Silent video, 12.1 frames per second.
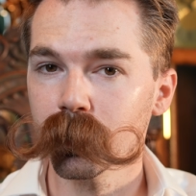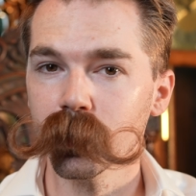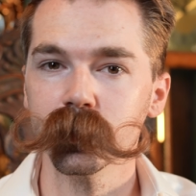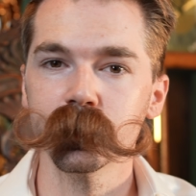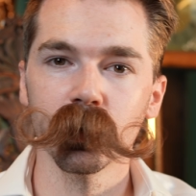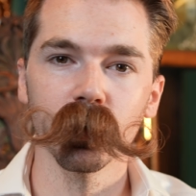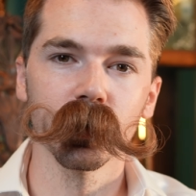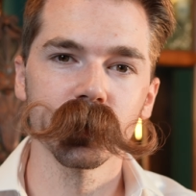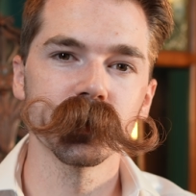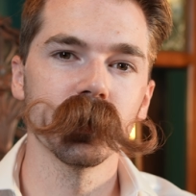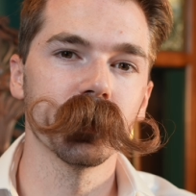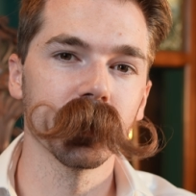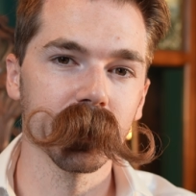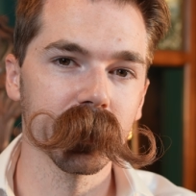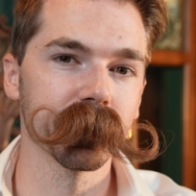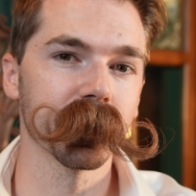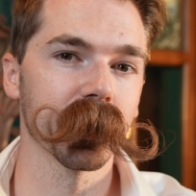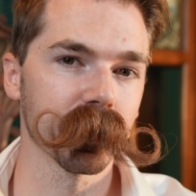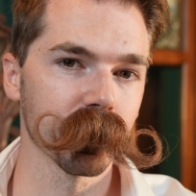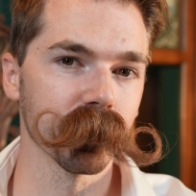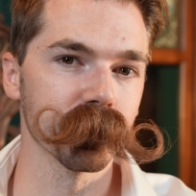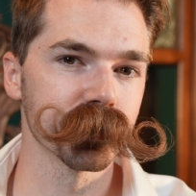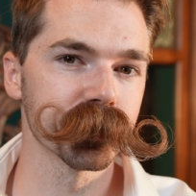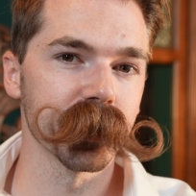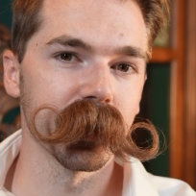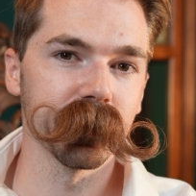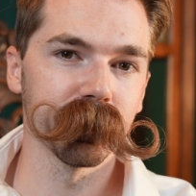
those pores so you can get that close shave.